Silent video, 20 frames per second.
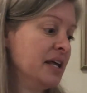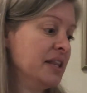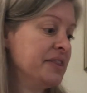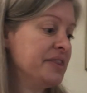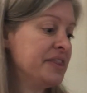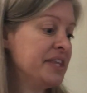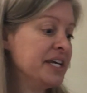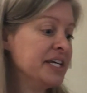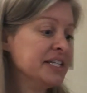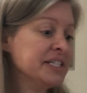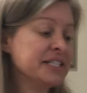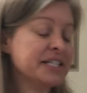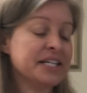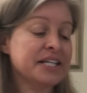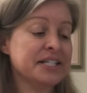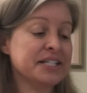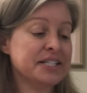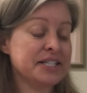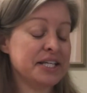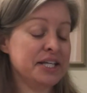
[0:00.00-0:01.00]
this
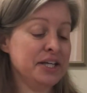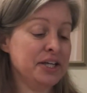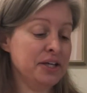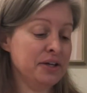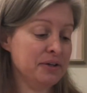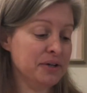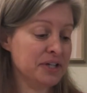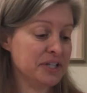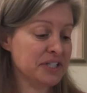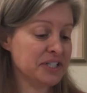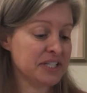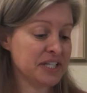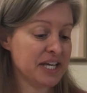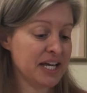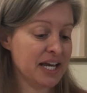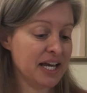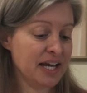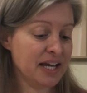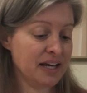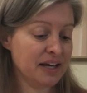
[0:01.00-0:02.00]
is the cutest
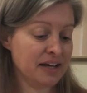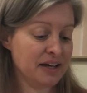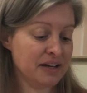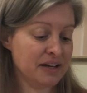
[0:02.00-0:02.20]
thing.